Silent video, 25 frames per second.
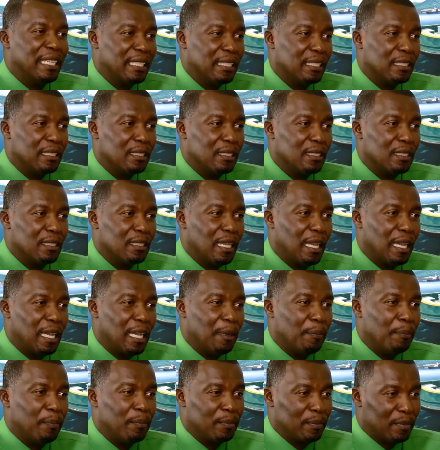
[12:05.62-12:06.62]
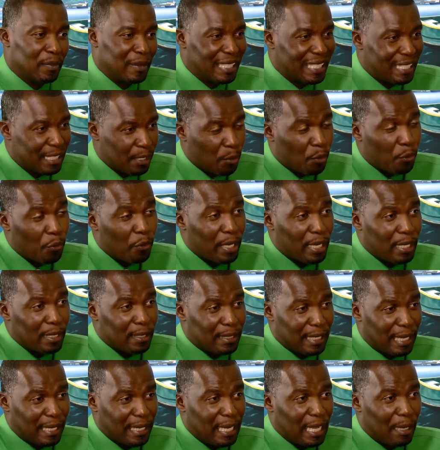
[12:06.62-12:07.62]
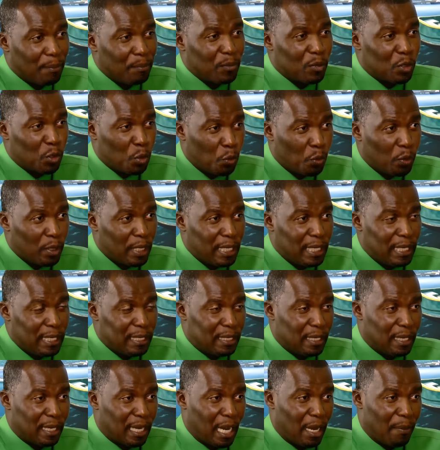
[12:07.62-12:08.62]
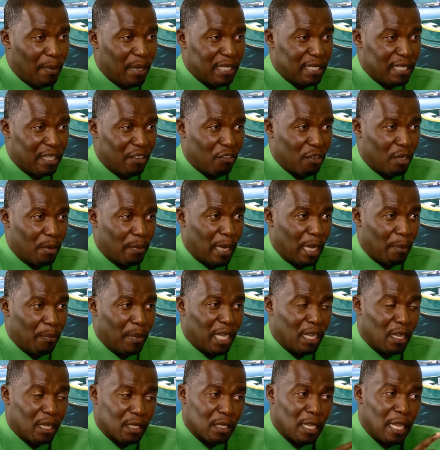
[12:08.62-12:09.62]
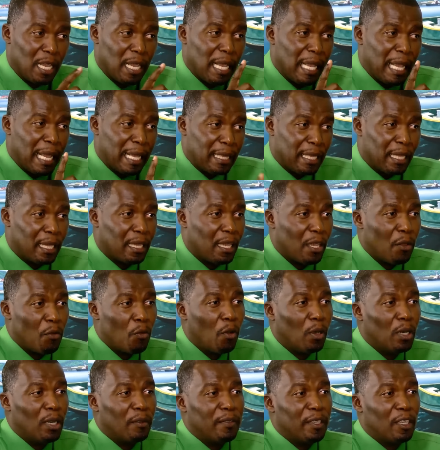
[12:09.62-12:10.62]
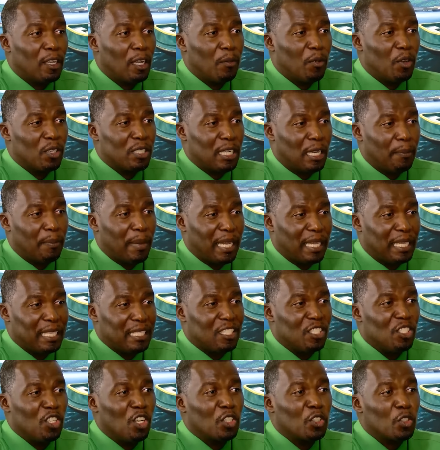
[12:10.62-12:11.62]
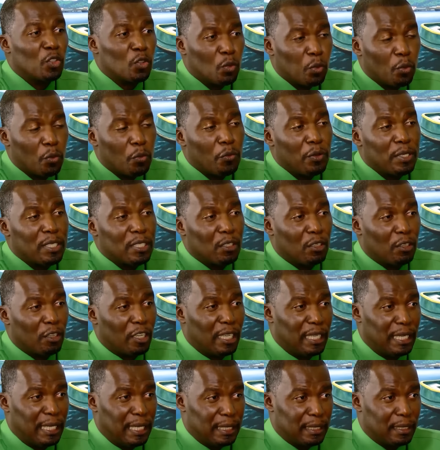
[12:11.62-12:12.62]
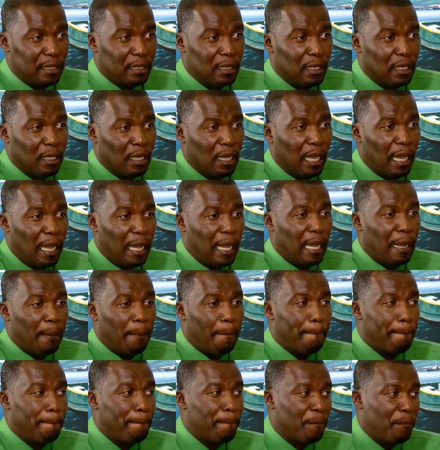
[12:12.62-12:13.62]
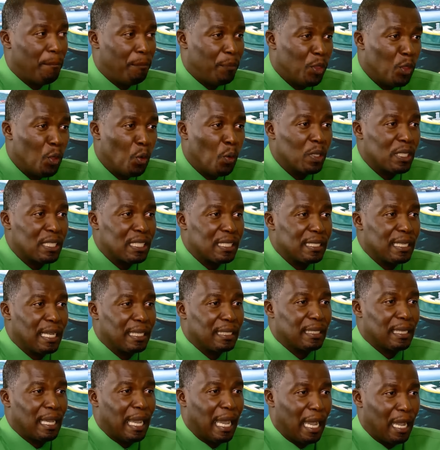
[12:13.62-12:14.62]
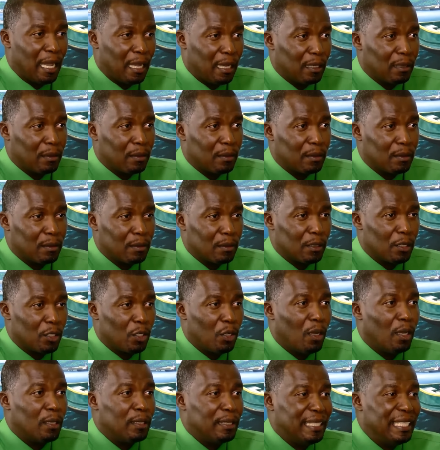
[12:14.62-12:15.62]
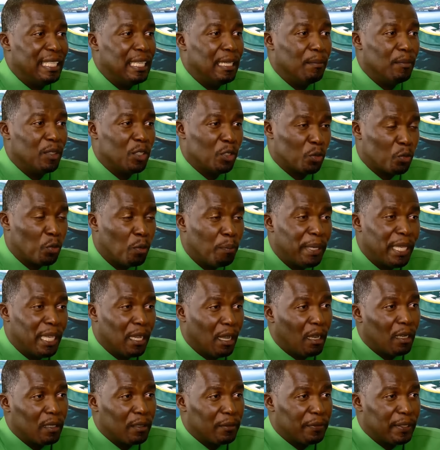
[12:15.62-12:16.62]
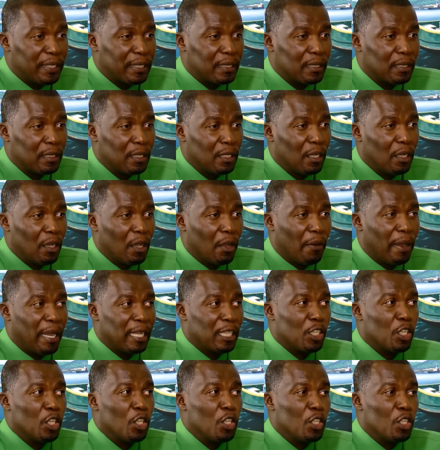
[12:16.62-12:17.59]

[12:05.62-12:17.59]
then send them to the Eastern Caribbean Central Bank, because the key role of the commercial bank is not to recirculate notes that are deemed to be unfit, right?